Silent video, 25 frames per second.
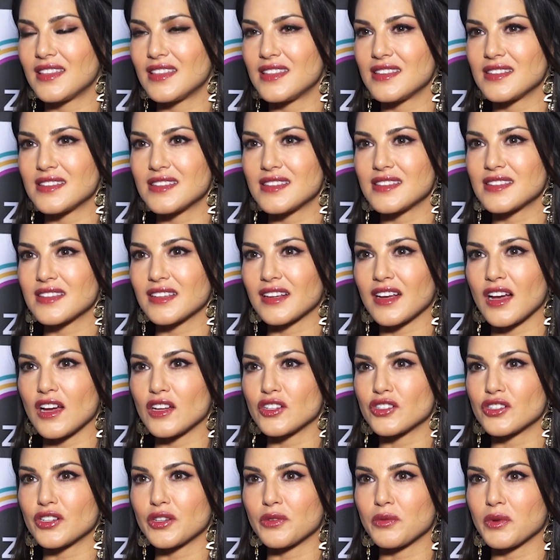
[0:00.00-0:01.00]
this is a
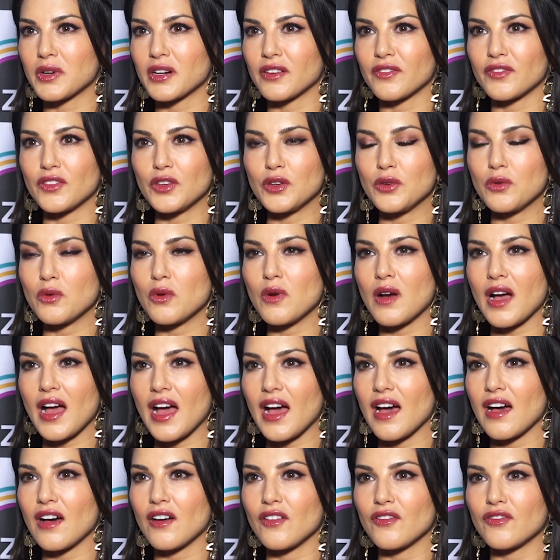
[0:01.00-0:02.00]
country where if you
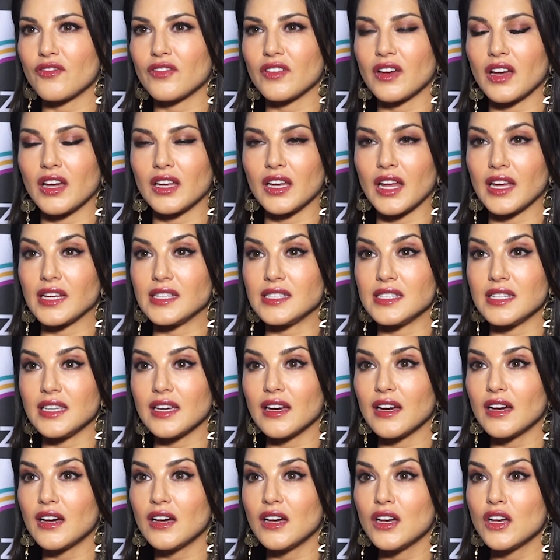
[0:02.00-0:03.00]
have an
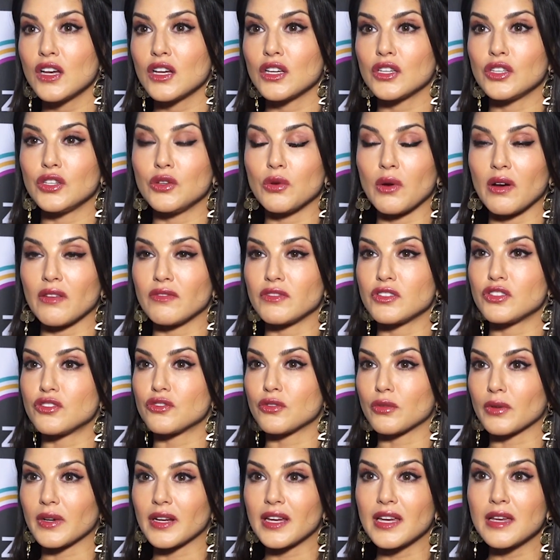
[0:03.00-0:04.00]
idea, you have a
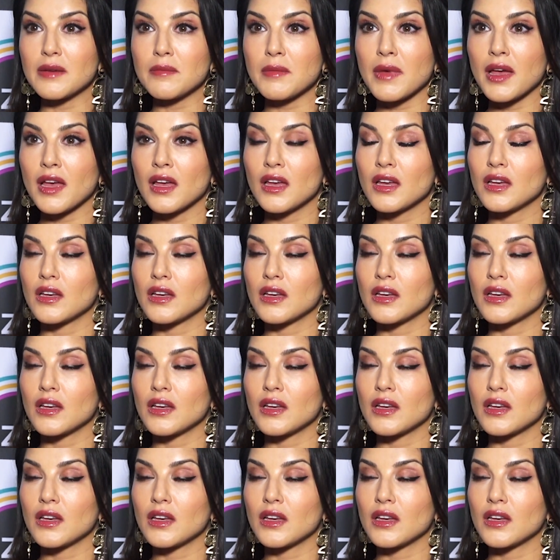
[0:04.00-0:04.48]
dream,